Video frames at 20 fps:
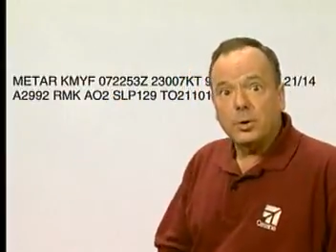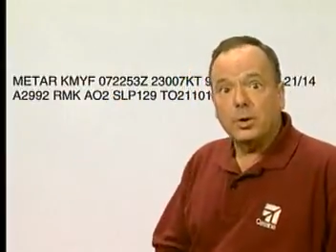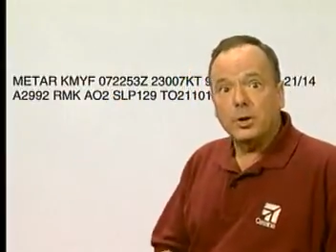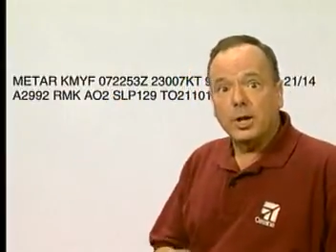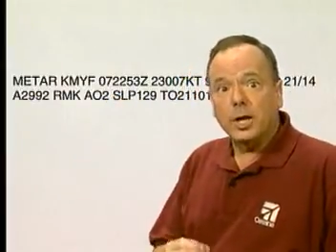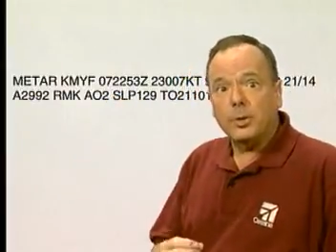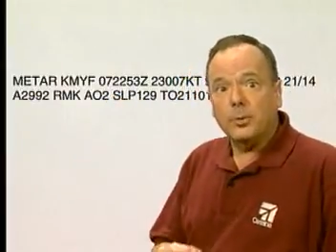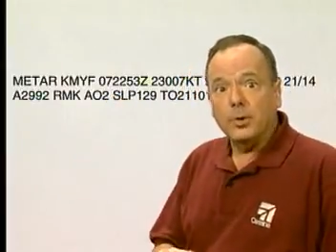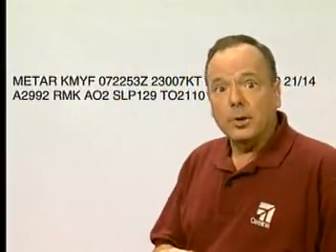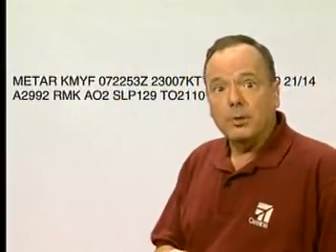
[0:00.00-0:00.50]
or
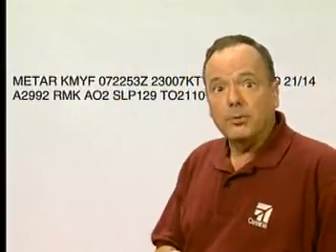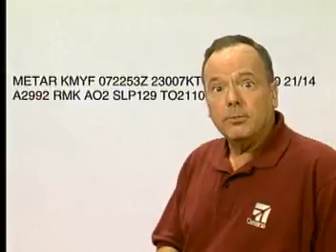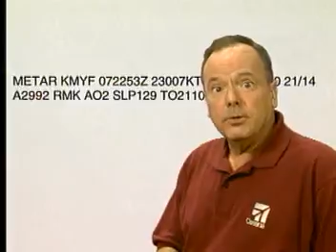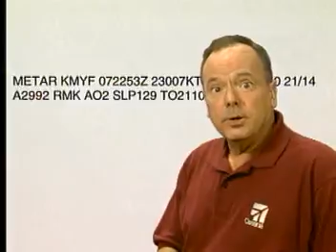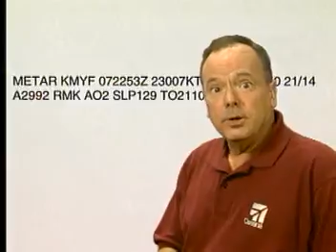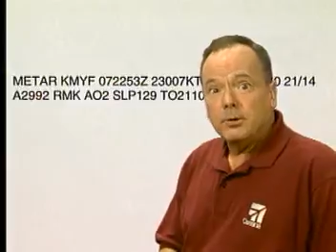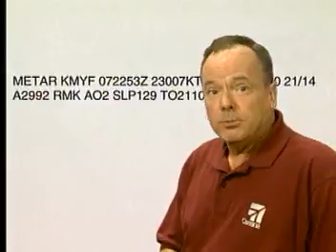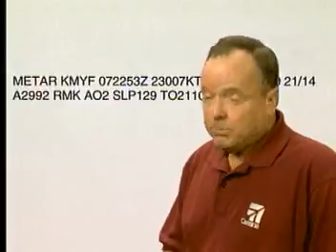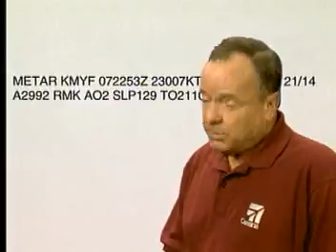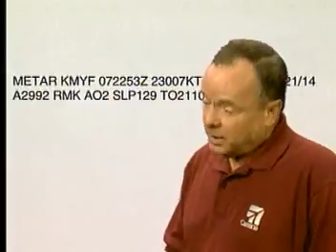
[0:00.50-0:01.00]
liquid,
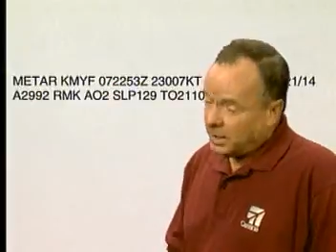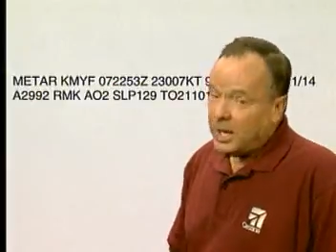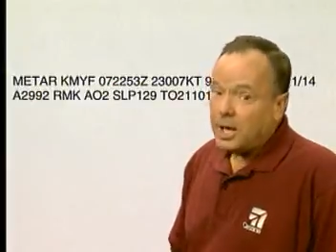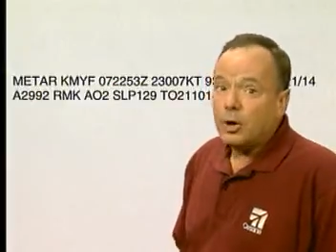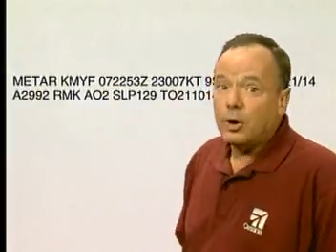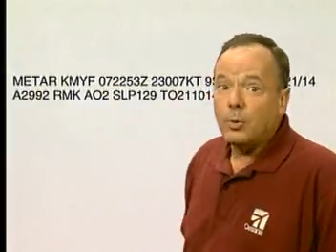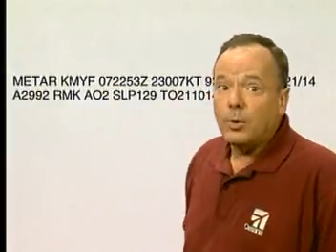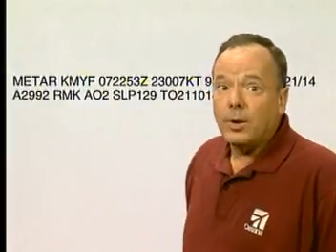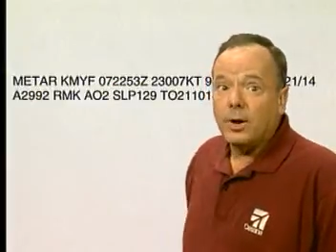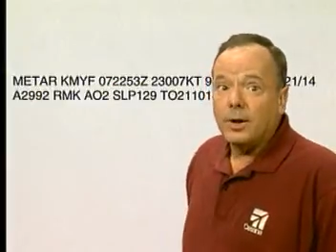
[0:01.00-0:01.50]
but
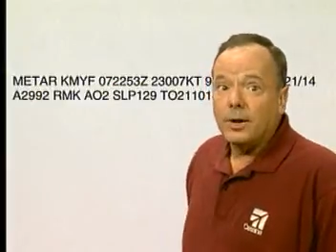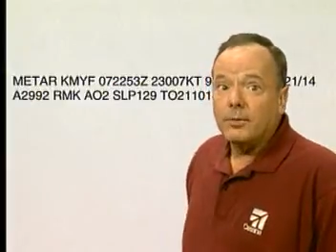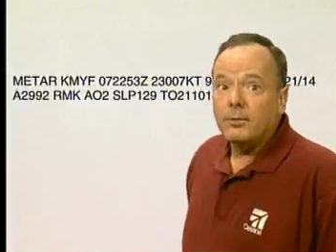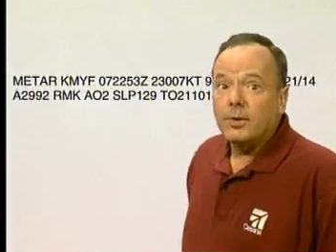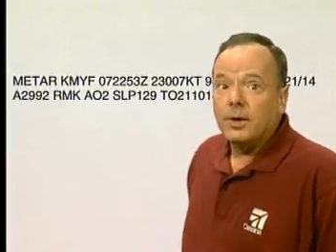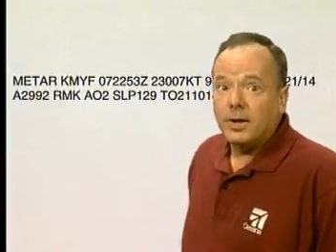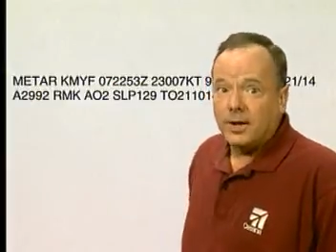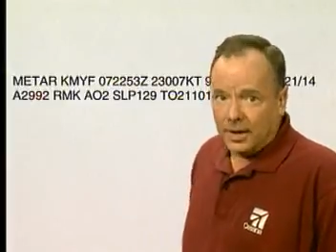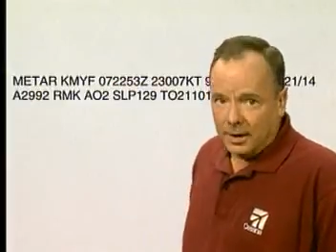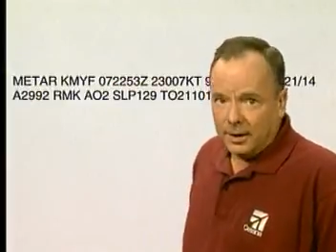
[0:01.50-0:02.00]
AO1
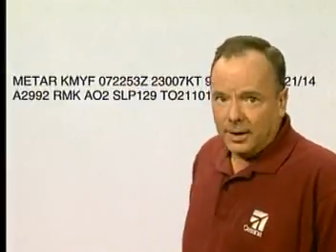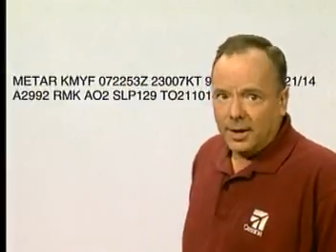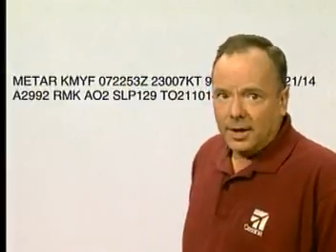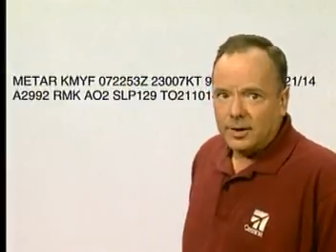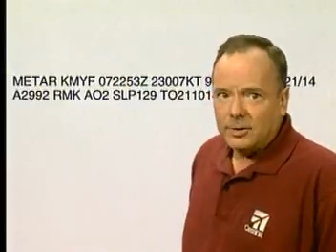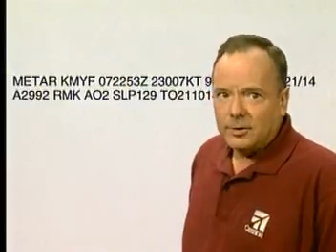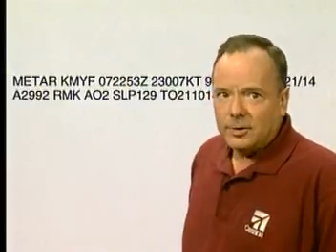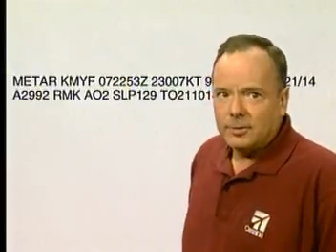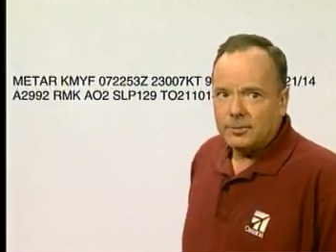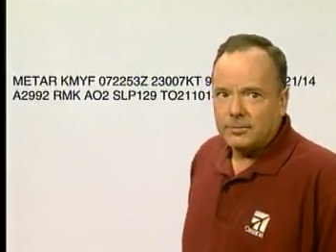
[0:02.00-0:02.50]
cannot.